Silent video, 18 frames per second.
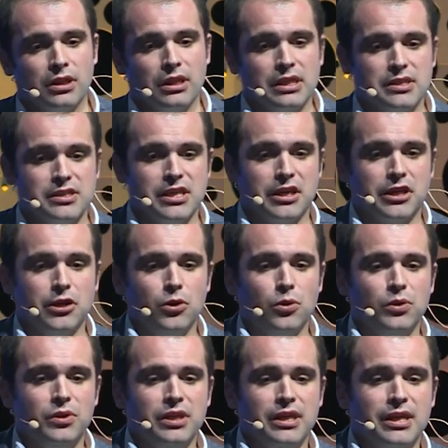
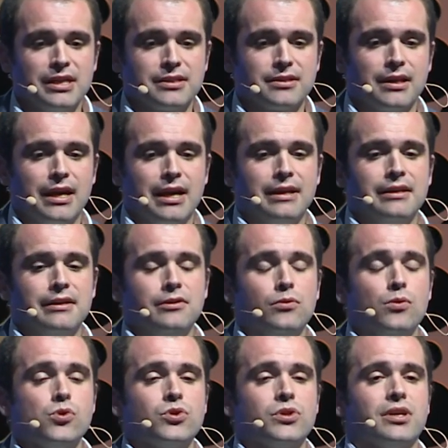security as an
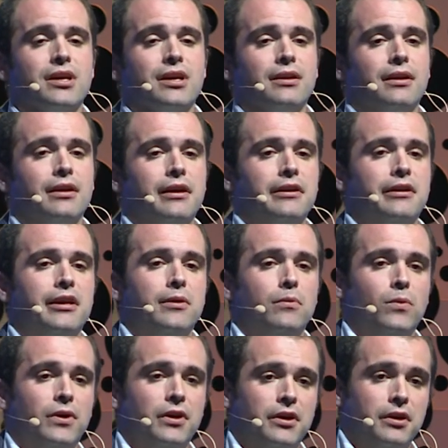industrial
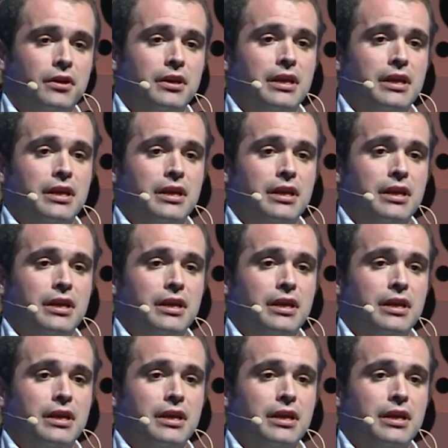enabler,